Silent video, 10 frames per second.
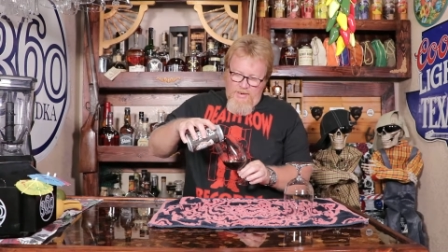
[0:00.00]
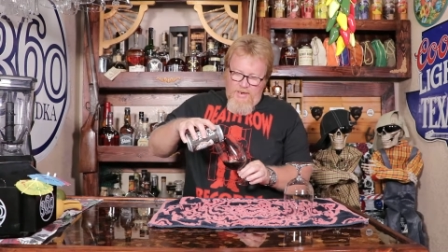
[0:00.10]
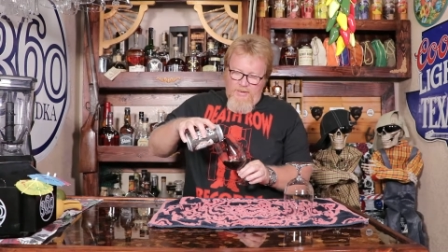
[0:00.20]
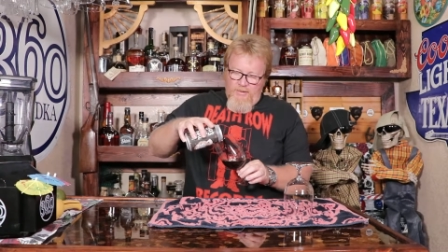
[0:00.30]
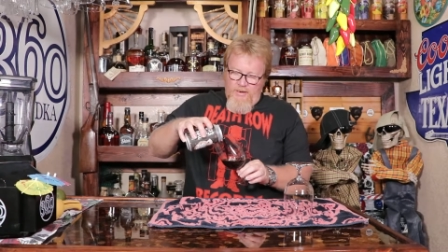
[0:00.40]
Oh,
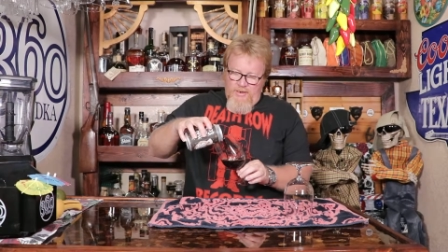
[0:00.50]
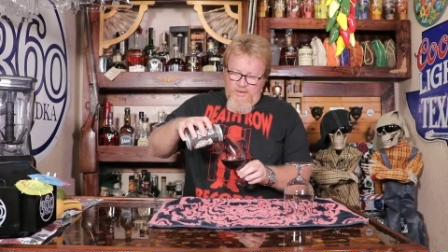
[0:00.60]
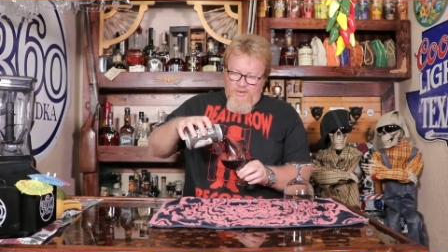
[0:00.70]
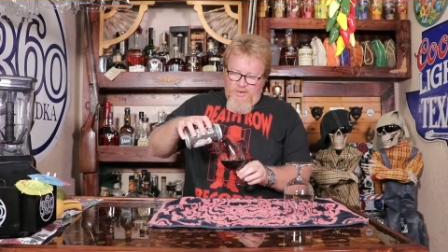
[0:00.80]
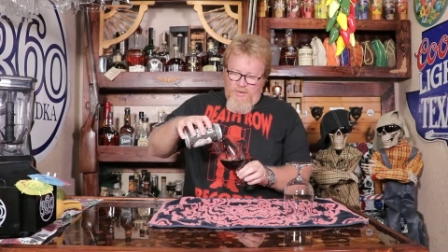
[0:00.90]
and they're out of
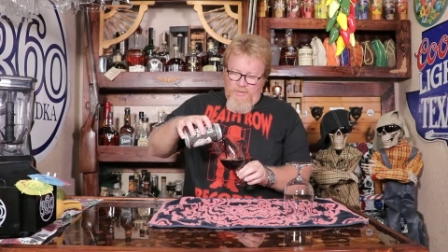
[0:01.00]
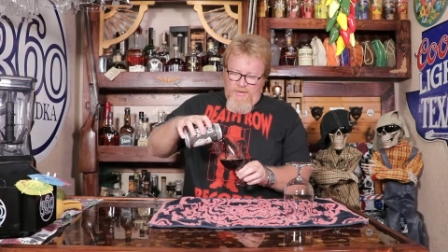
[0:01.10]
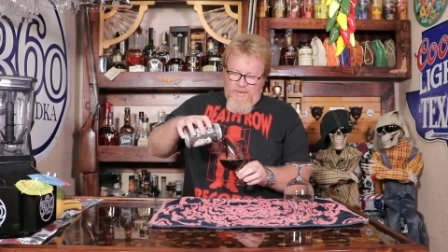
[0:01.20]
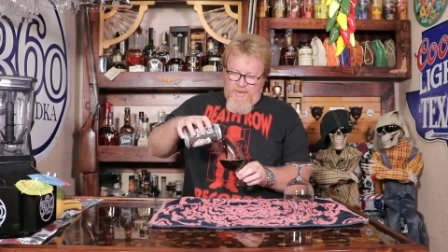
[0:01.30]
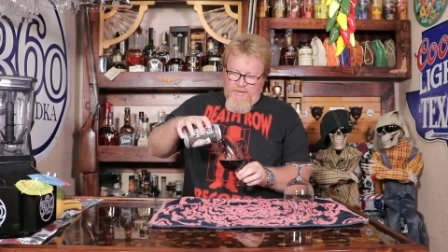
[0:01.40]
Sherman,
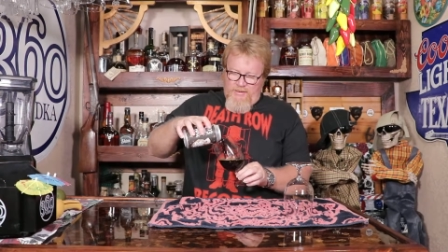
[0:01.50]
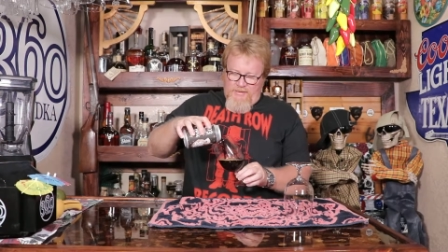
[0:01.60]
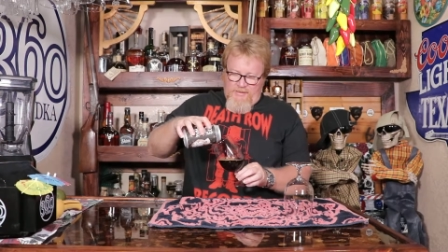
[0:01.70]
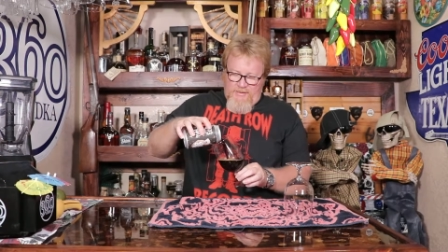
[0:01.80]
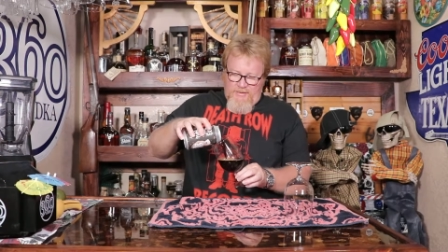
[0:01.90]
one.
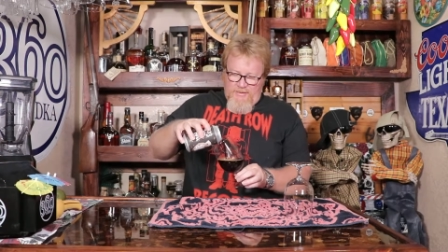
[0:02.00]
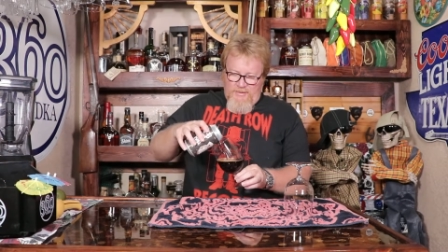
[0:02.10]
Texas.